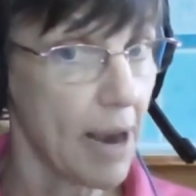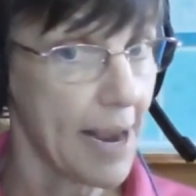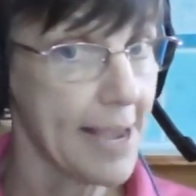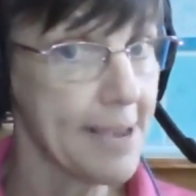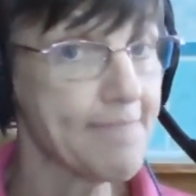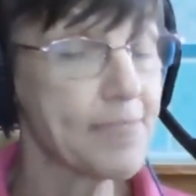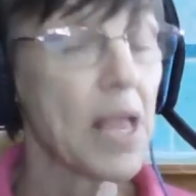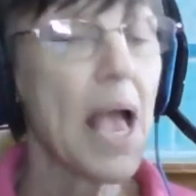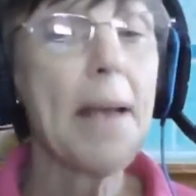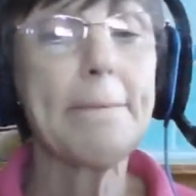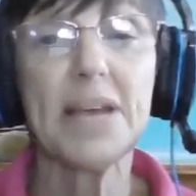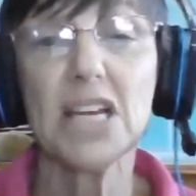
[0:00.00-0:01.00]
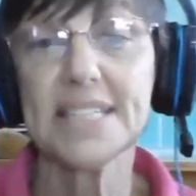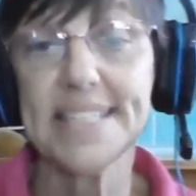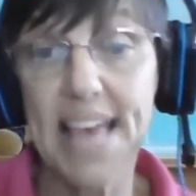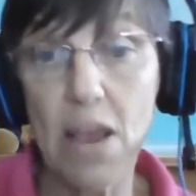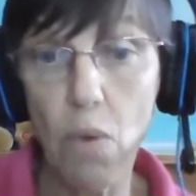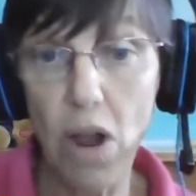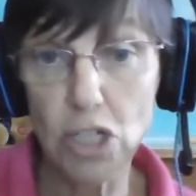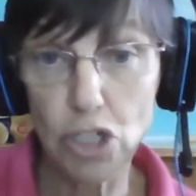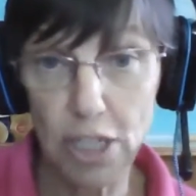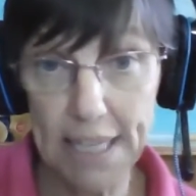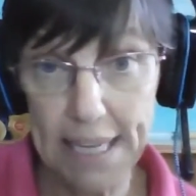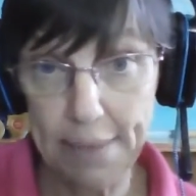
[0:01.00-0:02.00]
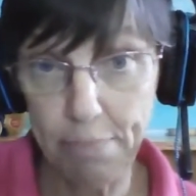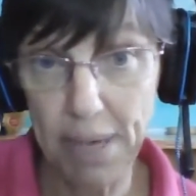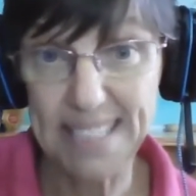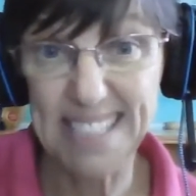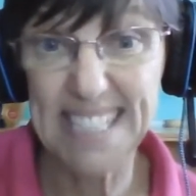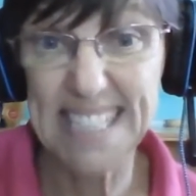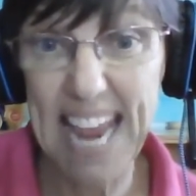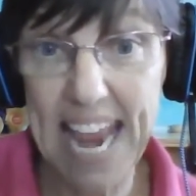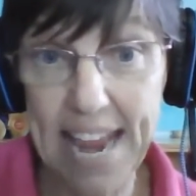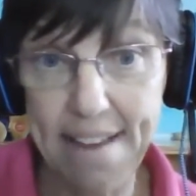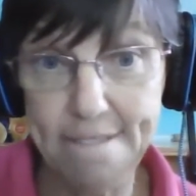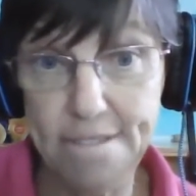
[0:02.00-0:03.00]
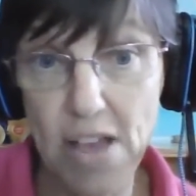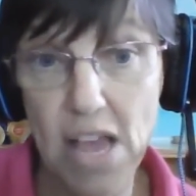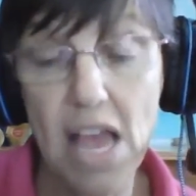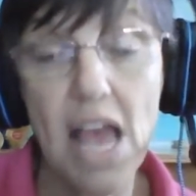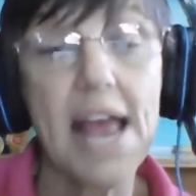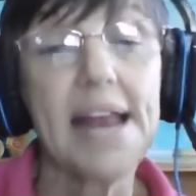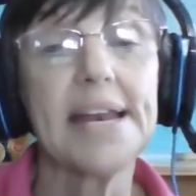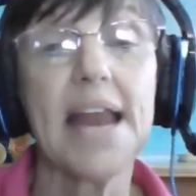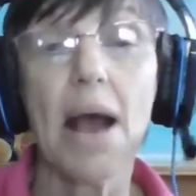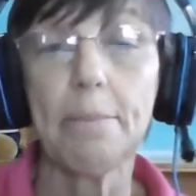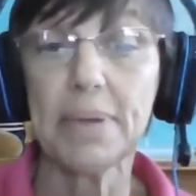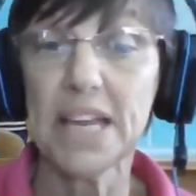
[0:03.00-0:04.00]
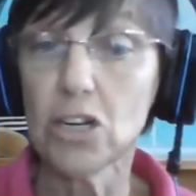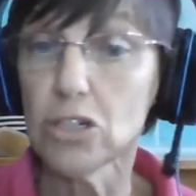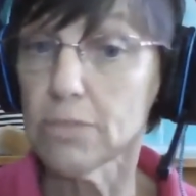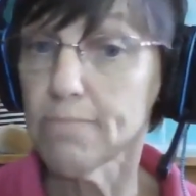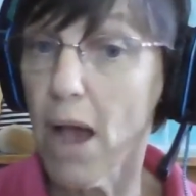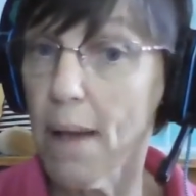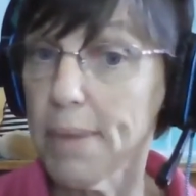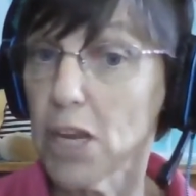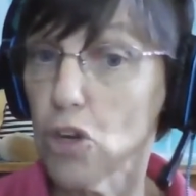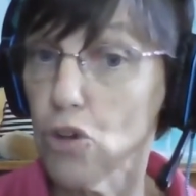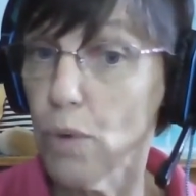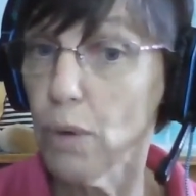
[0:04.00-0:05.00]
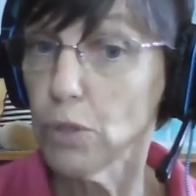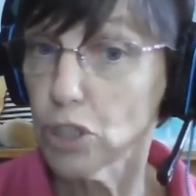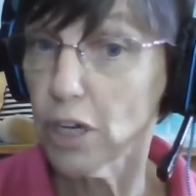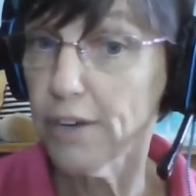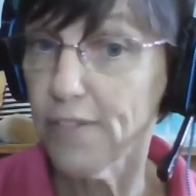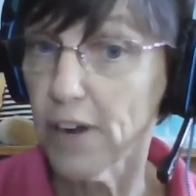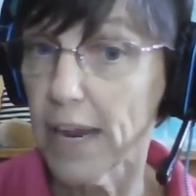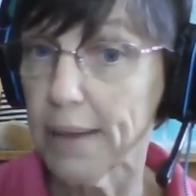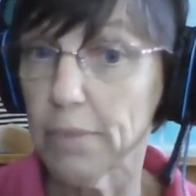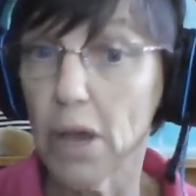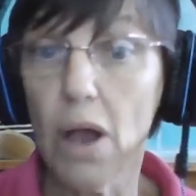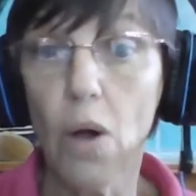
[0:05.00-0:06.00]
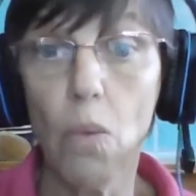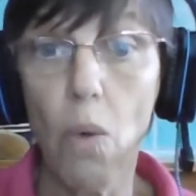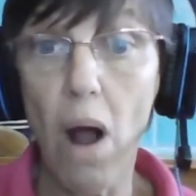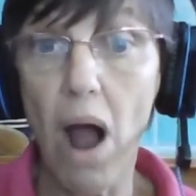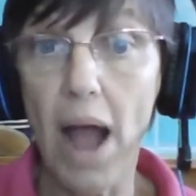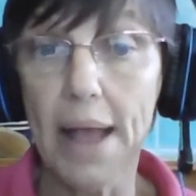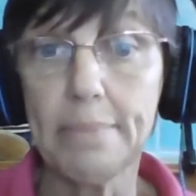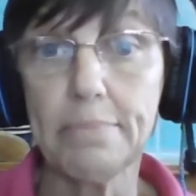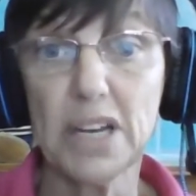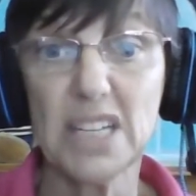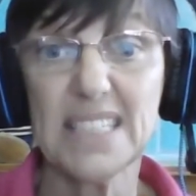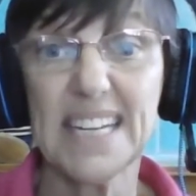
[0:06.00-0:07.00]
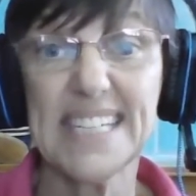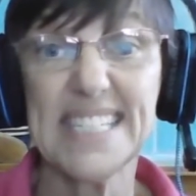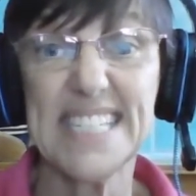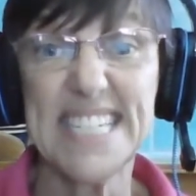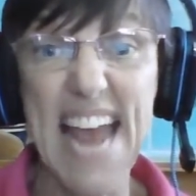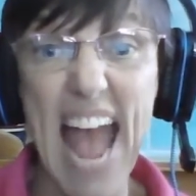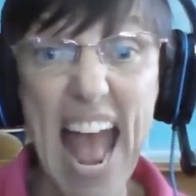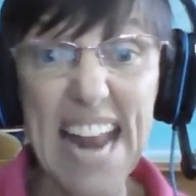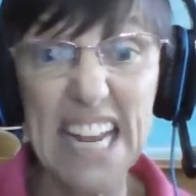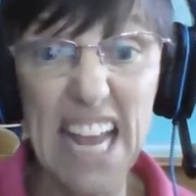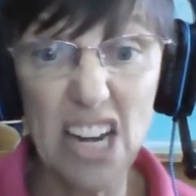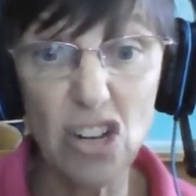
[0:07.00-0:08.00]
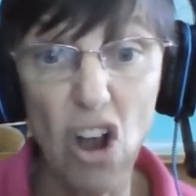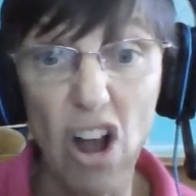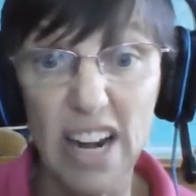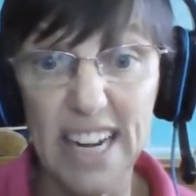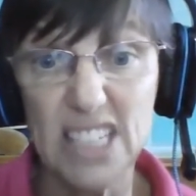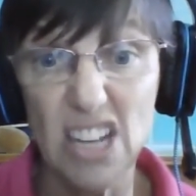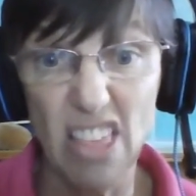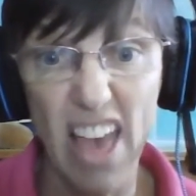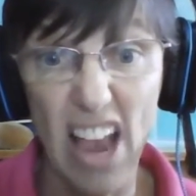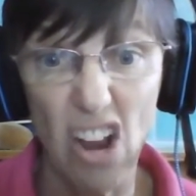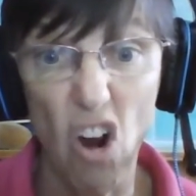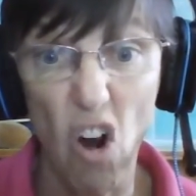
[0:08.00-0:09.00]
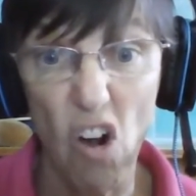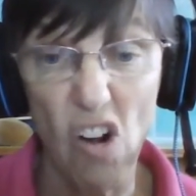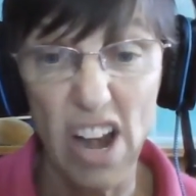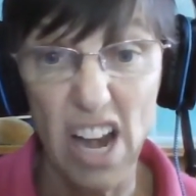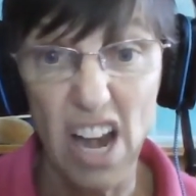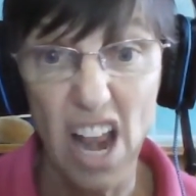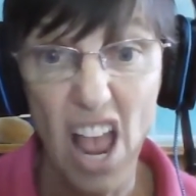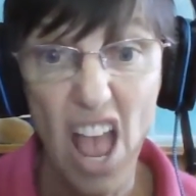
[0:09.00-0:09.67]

Right? Because they want to keep us safe. Now, Peter's mommy knew what was good for him. Why? Because his daddy had gone into that garden,